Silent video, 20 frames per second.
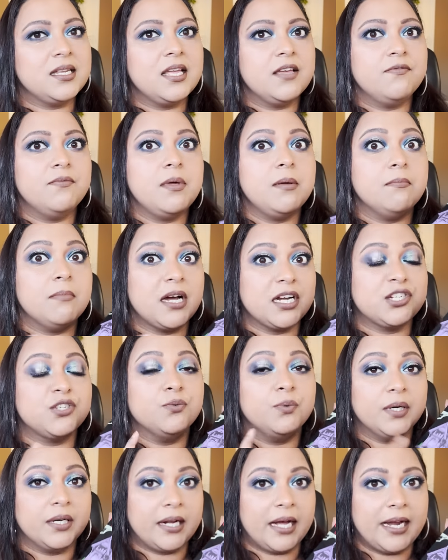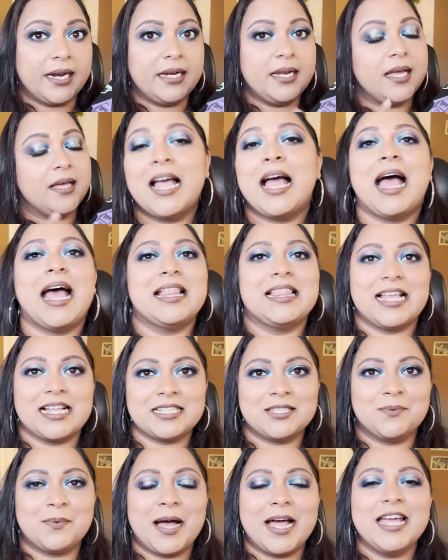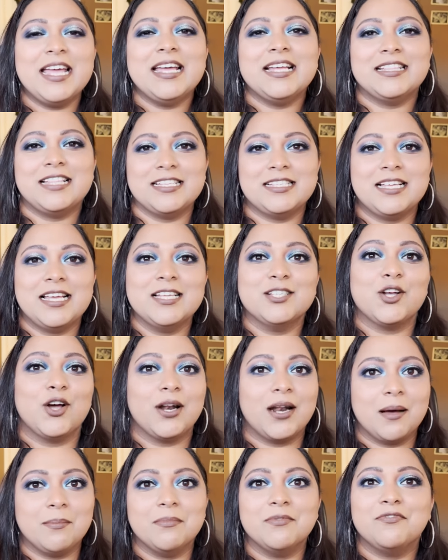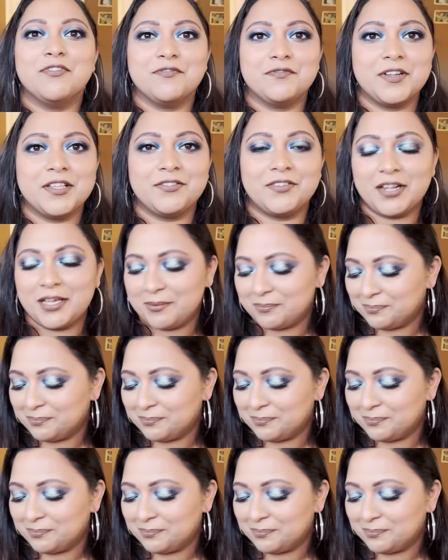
give me much variety and that's why this is on number 53.